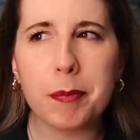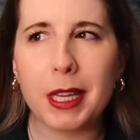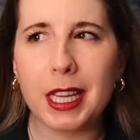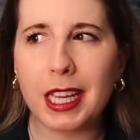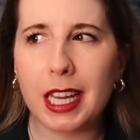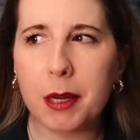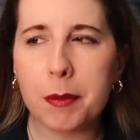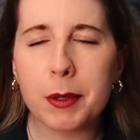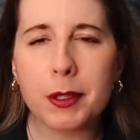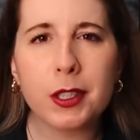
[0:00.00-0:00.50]

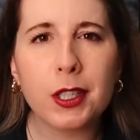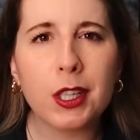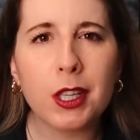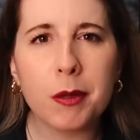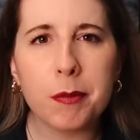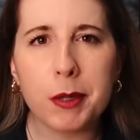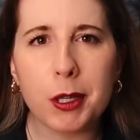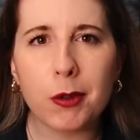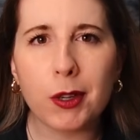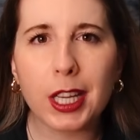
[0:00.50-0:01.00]
being able to
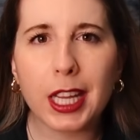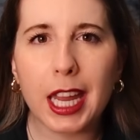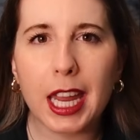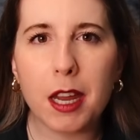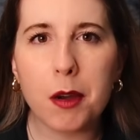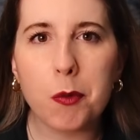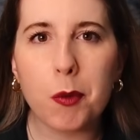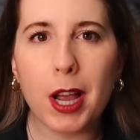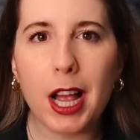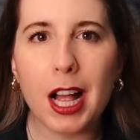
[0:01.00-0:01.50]

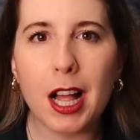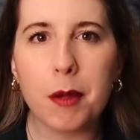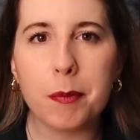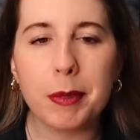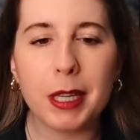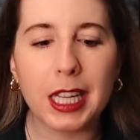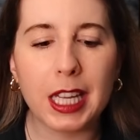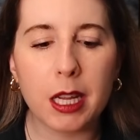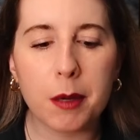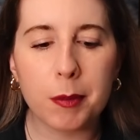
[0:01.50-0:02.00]
communicate well,
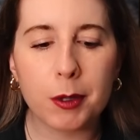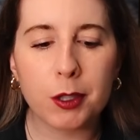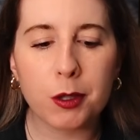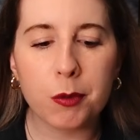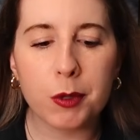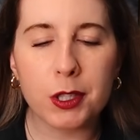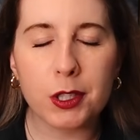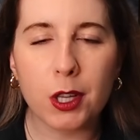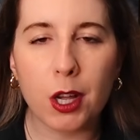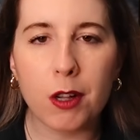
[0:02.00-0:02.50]
being able to
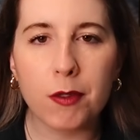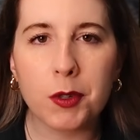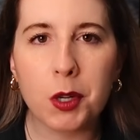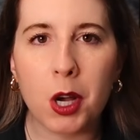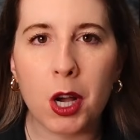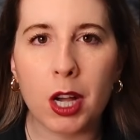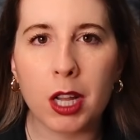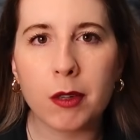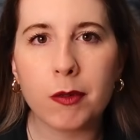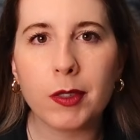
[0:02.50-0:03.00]
resolve
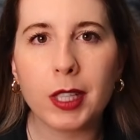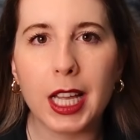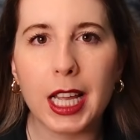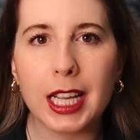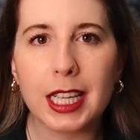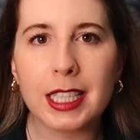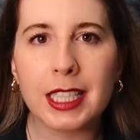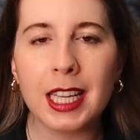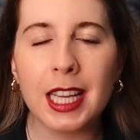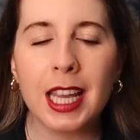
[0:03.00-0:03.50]

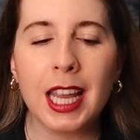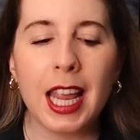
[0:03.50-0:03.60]
conflict.